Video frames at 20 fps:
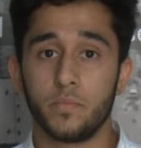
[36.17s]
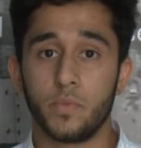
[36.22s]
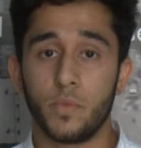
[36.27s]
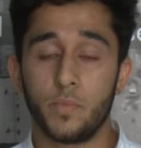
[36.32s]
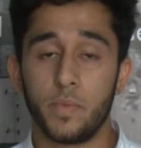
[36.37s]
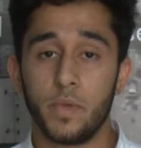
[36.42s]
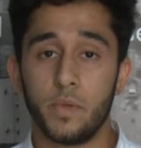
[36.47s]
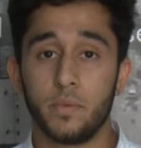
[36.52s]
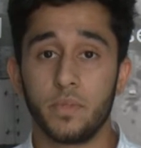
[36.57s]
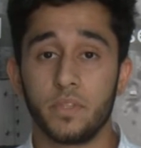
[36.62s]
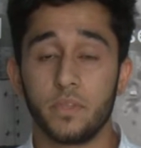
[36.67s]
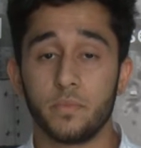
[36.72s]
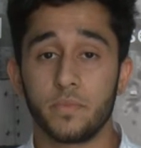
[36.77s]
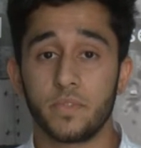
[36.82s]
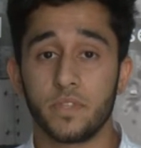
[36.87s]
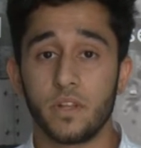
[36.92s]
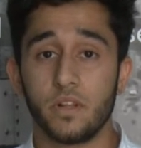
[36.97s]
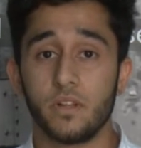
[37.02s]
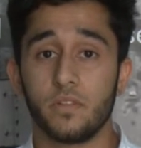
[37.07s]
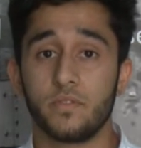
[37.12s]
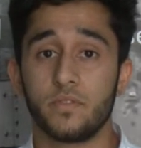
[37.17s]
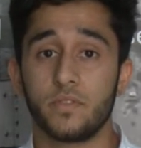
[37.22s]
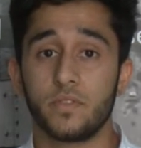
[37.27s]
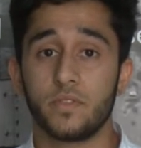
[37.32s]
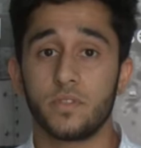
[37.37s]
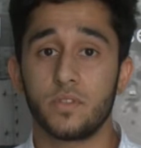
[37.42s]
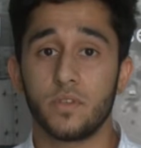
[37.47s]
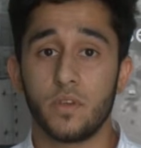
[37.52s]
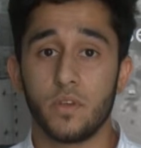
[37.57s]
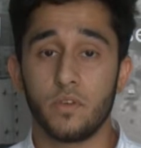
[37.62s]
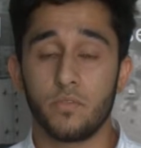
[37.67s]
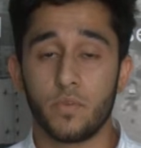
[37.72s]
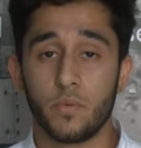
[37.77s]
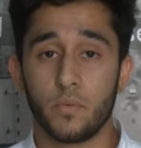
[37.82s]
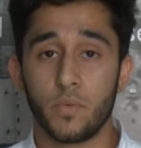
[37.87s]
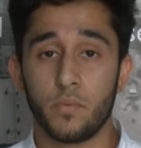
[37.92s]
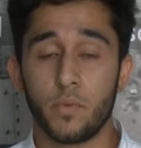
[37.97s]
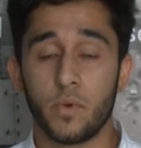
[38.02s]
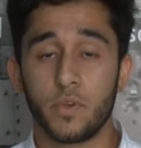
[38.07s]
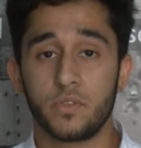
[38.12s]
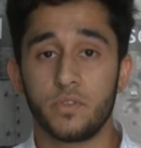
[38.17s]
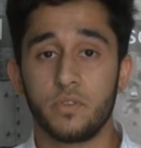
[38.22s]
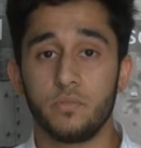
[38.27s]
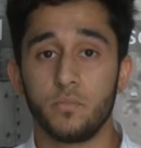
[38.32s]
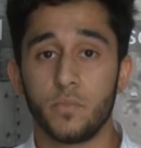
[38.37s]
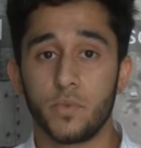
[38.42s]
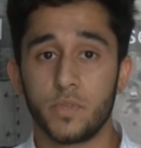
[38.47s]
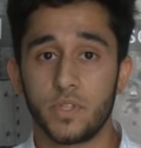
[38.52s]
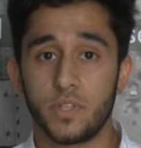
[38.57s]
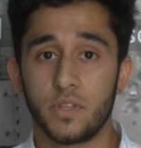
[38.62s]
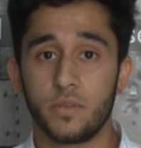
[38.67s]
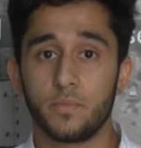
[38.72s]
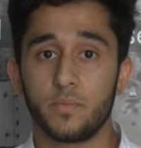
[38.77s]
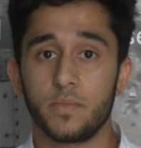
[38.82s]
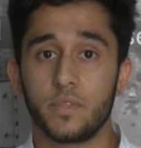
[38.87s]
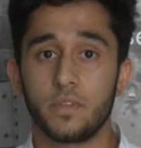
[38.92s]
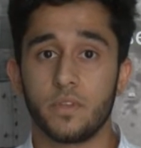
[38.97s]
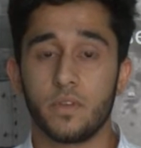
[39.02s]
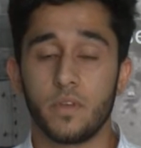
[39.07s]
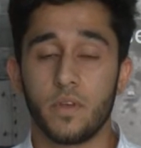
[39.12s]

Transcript: the people themselves, from the Bosnian Muslims,